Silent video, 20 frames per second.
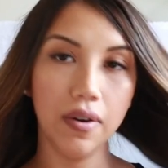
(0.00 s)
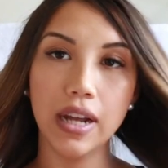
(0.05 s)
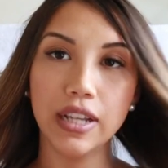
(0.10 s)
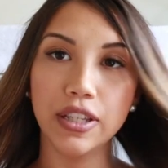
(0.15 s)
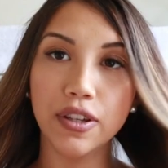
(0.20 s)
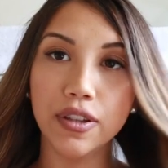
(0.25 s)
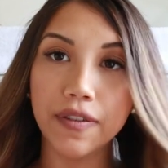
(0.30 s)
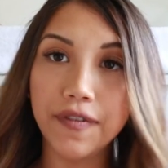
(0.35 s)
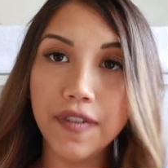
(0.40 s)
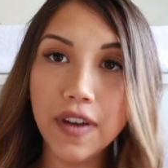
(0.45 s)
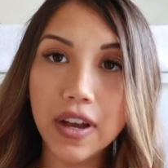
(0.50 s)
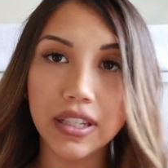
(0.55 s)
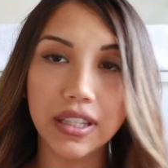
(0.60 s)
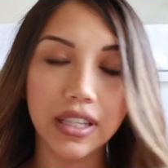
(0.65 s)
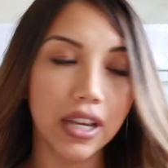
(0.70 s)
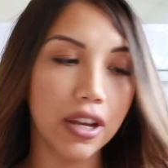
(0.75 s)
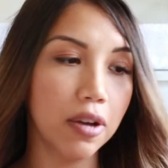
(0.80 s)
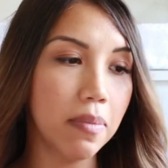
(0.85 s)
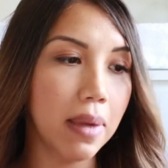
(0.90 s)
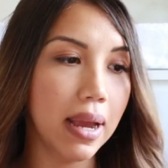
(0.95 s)
All right, so the
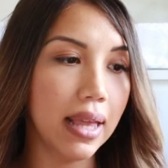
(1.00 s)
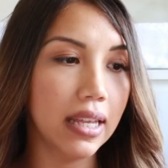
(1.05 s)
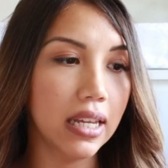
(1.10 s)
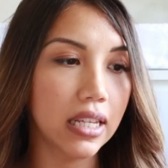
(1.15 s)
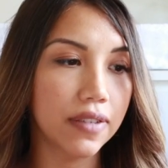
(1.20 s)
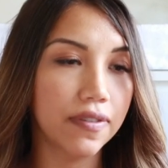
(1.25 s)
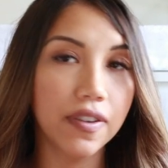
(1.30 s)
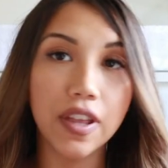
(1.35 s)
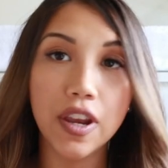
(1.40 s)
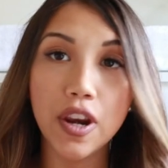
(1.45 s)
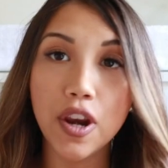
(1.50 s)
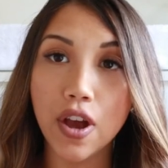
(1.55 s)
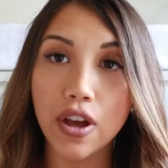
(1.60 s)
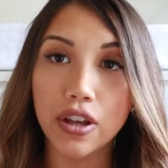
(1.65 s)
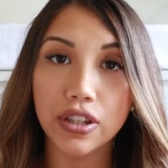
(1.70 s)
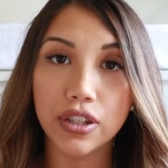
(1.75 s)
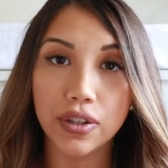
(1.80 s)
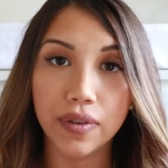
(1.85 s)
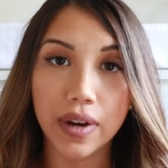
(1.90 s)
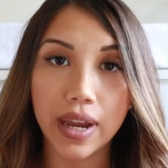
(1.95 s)
first thing on my list for the
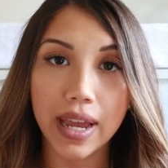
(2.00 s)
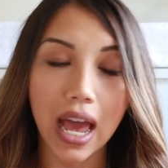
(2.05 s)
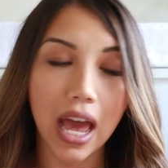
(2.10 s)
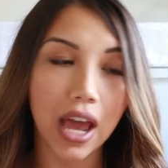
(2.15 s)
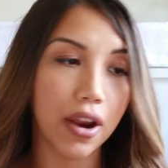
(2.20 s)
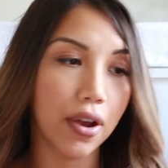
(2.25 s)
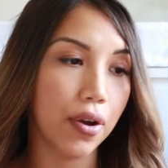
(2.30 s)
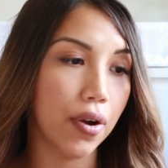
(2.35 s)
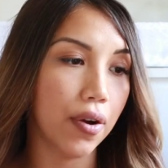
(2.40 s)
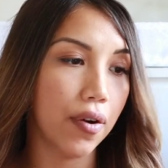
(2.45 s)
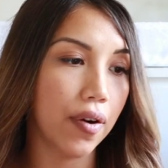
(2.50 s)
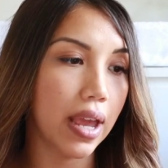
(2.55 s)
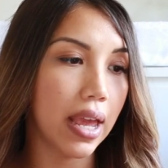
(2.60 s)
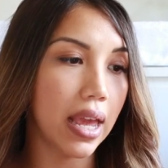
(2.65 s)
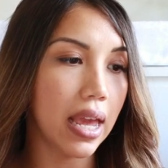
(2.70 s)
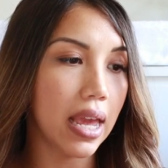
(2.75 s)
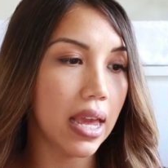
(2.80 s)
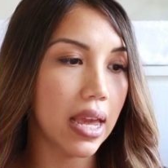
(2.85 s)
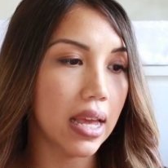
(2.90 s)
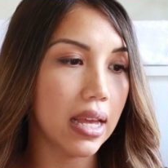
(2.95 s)
nursery
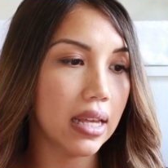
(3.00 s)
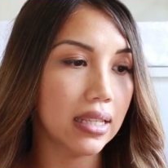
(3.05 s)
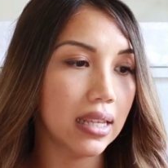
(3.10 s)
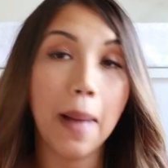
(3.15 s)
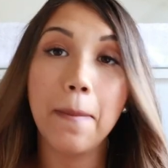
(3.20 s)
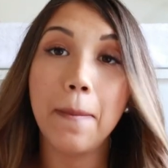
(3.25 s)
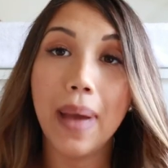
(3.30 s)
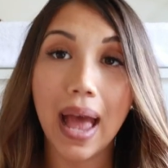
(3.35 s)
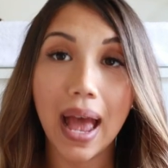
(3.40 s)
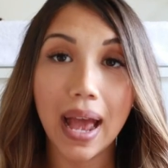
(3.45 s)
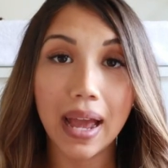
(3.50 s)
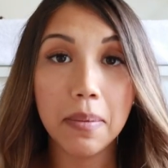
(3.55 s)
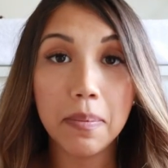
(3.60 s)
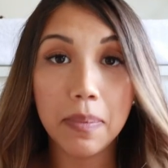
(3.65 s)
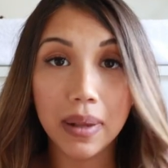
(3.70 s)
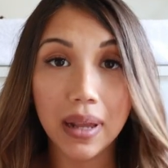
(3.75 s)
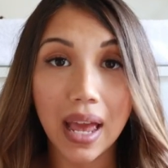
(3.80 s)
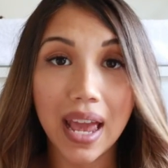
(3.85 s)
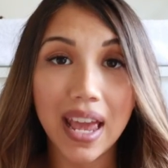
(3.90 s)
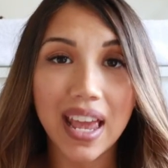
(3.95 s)
category is a pack
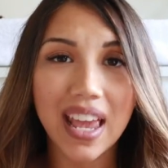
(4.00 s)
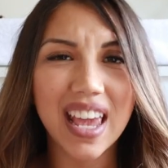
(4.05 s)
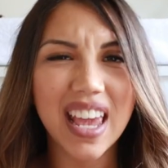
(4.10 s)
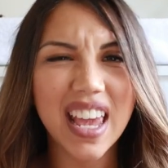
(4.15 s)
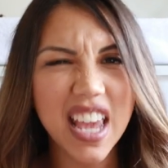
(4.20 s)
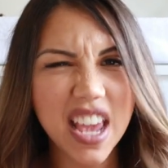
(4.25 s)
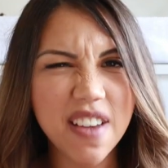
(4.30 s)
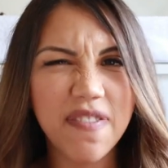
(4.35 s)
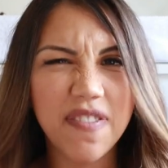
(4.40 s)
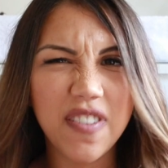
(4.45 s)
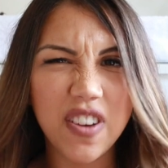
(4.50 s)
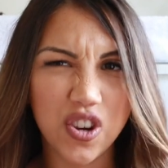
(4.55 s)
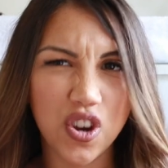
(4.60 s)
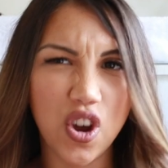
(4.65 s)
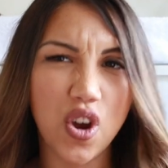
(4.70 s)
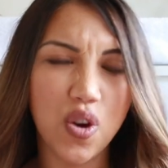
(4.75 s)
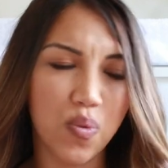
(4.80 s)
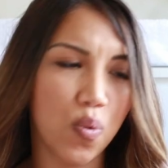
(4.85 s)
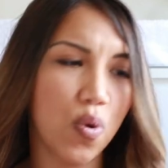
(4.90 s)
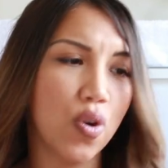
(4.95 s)
and play if you
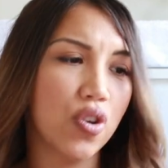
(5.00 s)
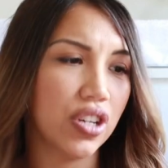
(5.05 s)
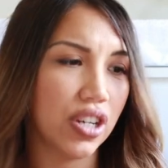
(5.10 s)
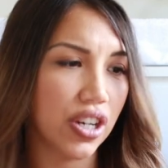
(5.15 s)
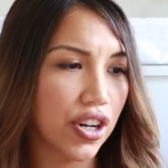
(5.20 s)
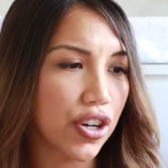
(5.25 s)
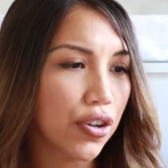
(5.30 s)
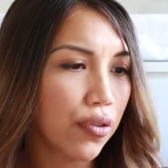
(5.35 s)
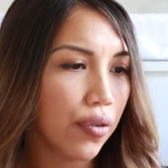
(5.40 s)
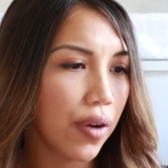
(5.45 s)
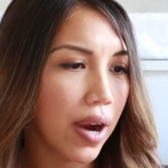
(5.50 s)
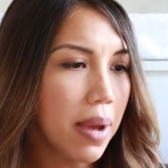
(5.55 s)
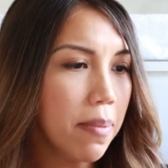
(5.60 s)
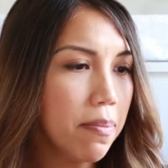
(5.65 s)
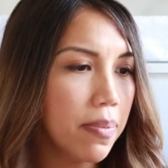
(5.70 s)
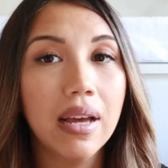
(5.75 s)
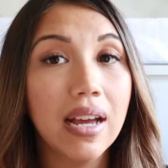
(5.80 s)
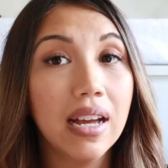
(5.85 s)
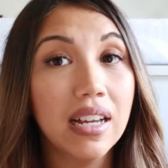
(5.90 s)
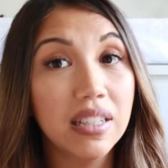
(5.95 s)
don't want a
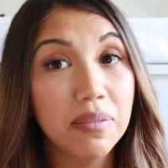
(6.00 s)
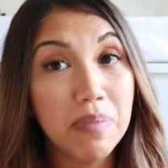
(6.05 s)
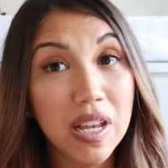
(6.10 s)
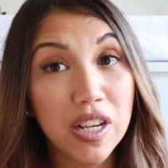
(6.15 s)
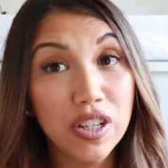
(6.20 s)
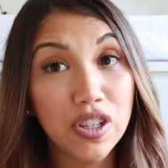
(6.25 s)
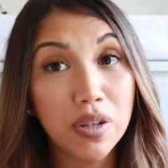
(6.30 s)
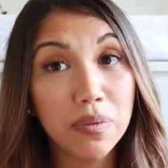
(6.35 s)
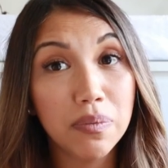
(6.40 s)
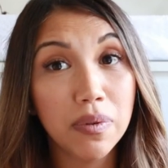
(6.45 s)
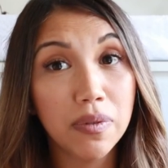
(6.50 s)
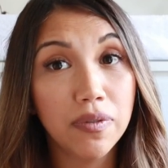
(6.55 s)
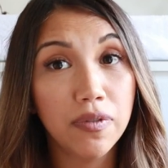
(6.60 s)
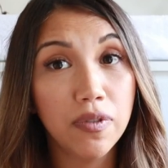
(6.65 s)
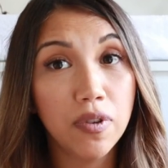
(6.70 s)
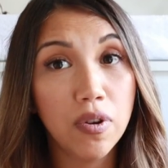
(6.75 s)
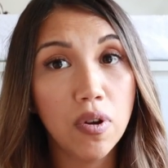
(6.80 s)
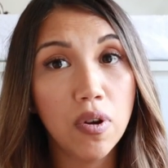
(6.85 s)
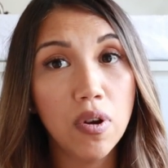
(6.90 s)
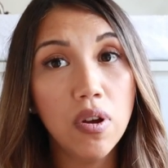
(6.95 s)
crib. Like I mentioned
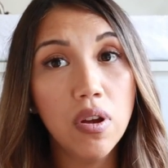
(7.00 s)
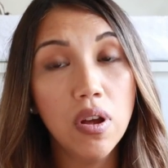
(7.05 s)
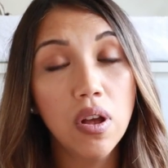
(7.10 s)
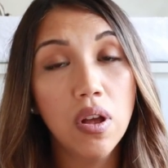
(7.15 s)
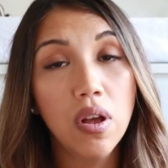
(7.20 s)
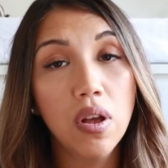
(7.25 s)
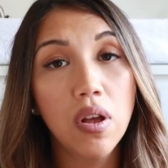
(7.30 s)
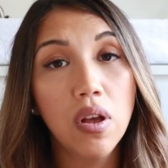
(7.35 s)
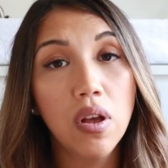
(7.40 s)
before,